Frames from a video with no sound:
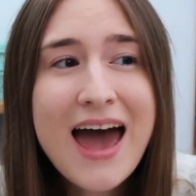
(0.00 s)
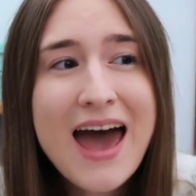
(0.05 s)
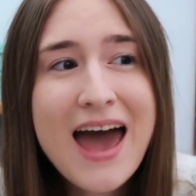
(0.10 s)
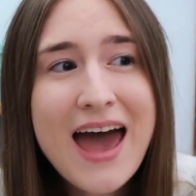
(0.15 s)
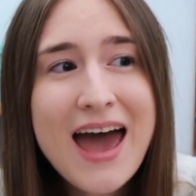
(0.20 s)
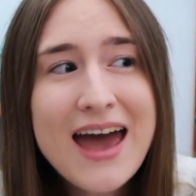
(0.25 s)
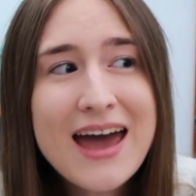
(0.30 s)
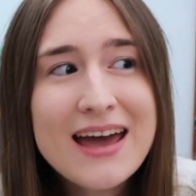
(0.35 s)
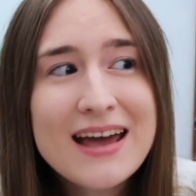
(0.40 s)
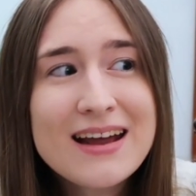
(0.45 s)

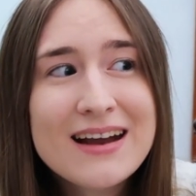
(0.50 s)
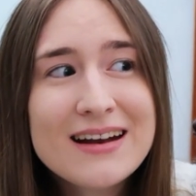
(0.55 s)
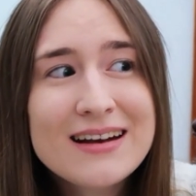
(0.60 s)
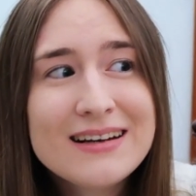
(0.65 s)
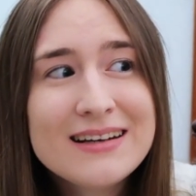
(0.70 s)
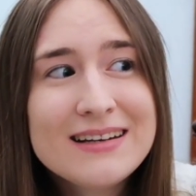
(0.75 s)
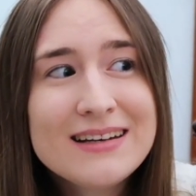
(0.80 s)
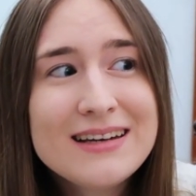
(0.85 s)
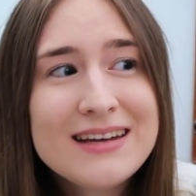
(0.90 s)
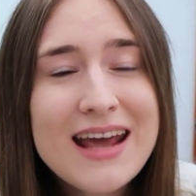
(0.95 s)

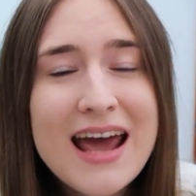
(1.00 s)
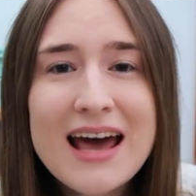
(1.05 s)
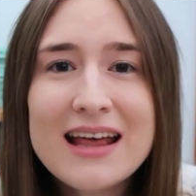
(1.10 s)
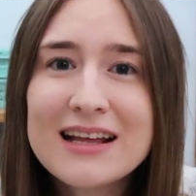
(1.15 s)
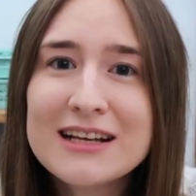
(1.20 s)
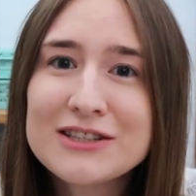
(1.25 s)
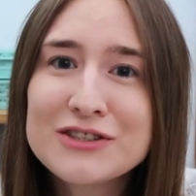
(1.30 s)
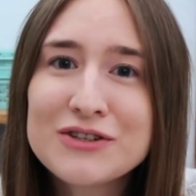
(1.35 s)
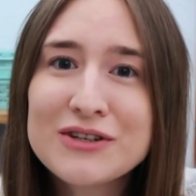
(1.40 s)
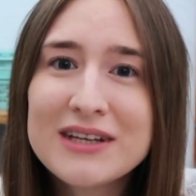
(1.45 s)
And yeah,
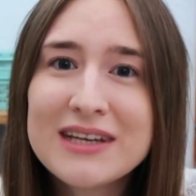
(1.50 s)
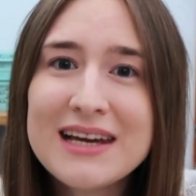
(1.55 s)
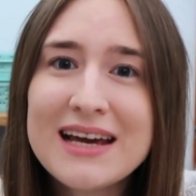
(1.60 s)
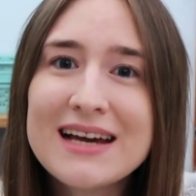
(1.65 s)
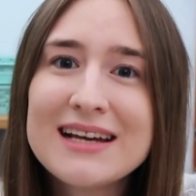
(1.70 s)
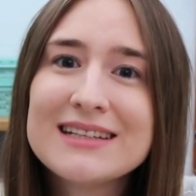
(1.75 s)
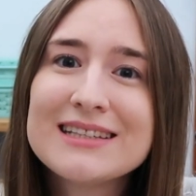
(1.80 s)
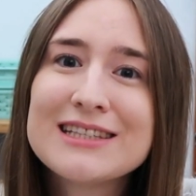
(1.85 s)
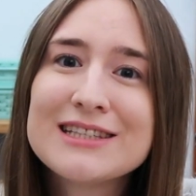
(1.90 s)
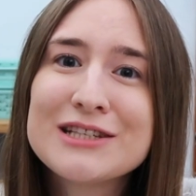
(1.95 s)
that's really
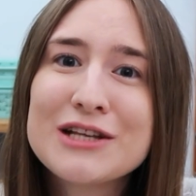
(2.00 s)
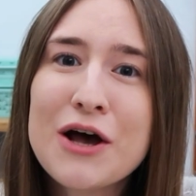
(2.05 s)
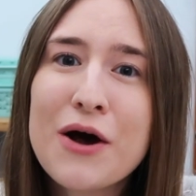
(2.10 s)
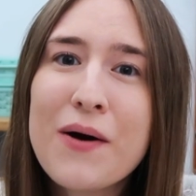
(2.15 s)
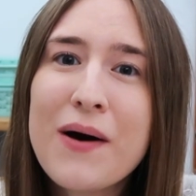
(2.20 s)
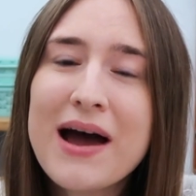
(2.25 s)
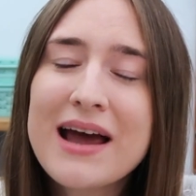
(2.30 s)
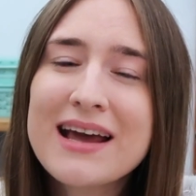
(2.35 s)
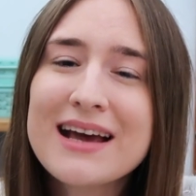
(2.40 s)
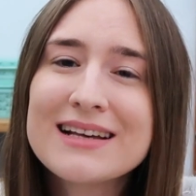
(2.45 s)
it.
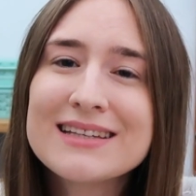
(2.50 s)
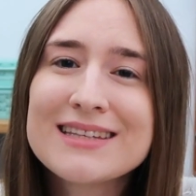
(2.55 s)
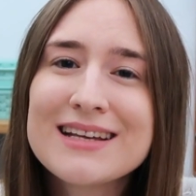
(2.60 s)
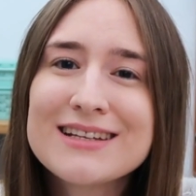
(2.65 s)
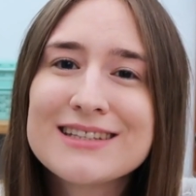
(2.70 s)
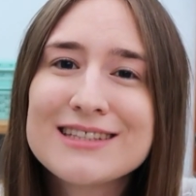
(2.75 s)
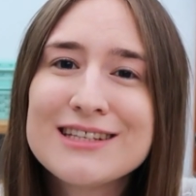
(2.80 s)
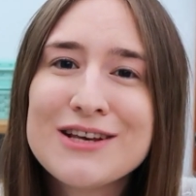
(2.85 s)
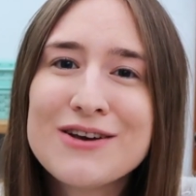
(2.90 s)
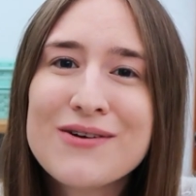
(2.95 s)
So I guess
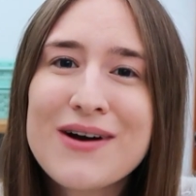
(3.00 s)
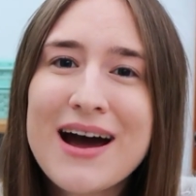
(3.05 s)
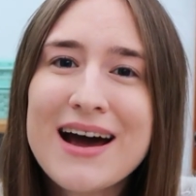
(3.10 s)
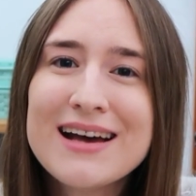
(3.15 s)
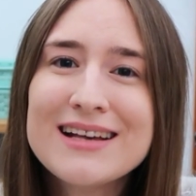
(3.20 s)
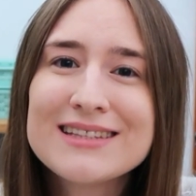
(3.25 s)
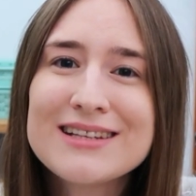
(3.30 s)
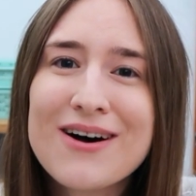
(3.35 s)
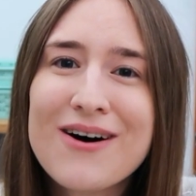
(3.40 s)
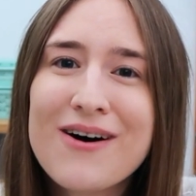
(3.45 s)
I'll see you
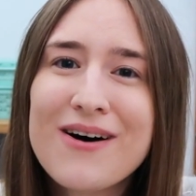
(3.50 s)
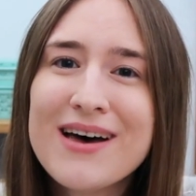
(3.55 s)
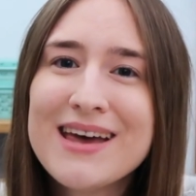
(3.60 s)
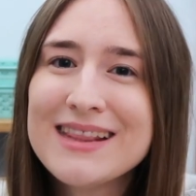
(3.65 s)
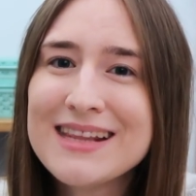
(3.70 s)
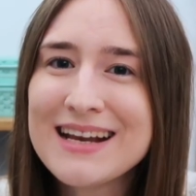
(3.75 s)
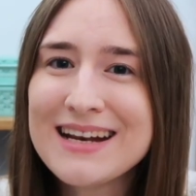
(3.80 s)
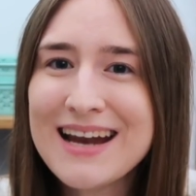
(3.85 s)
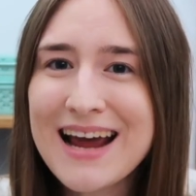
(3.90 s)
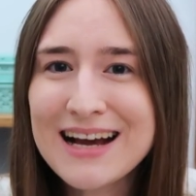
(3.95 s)
guys all
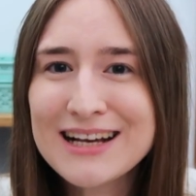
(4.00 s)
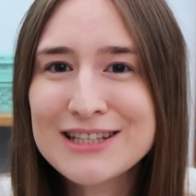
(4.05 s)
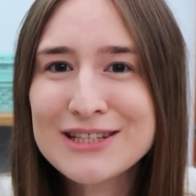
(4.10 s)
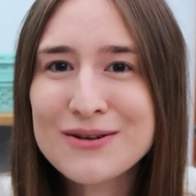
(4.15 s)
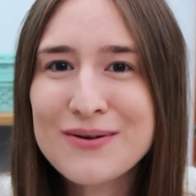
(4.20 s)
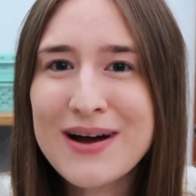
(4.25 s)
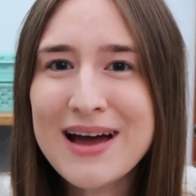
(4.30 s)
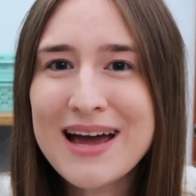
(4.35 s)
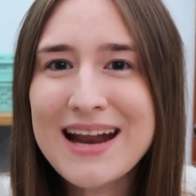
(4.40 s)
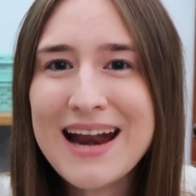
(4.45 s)
in the next
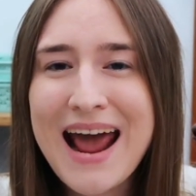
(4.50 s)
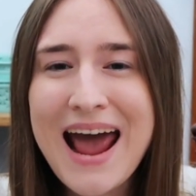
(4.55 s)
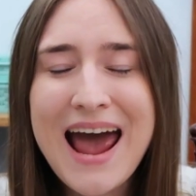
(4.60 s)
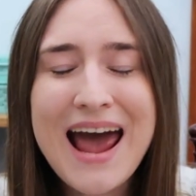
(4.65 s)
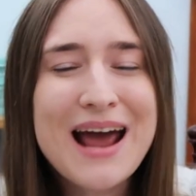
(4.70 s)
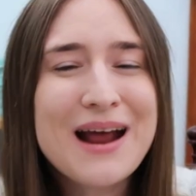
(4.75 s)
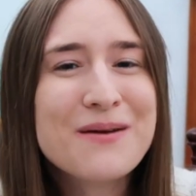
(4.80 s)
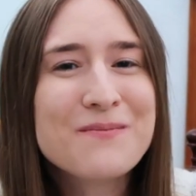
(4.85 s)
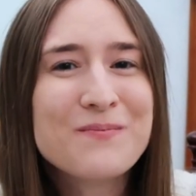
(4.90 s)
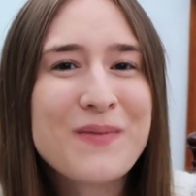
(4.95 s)
one,
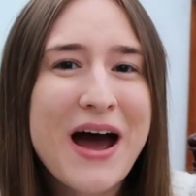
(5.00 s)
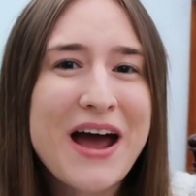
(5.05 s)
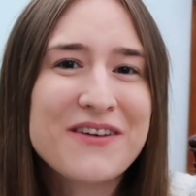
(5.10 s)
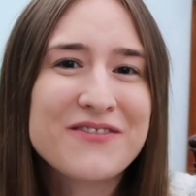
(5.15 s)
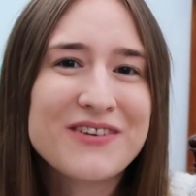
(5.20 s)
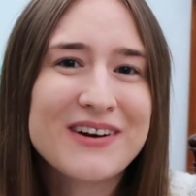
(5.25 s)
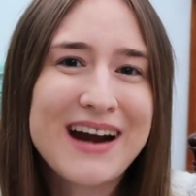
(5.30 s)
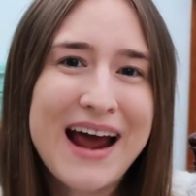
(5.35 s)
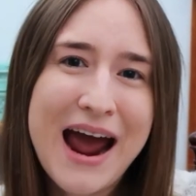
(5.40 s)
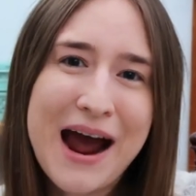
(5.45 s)
and bye
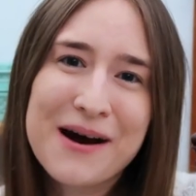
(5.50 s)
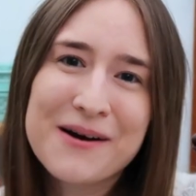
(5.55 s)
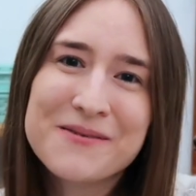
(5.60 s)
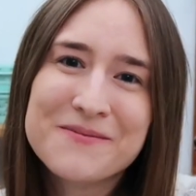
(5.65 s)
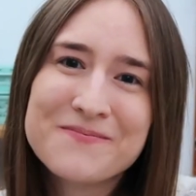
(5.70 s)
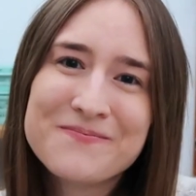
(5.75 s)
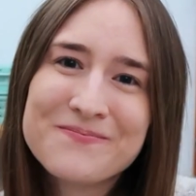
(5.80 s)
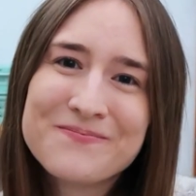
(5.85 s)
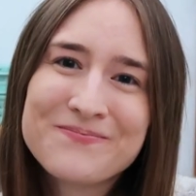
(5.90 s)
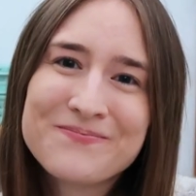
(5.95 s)
for now.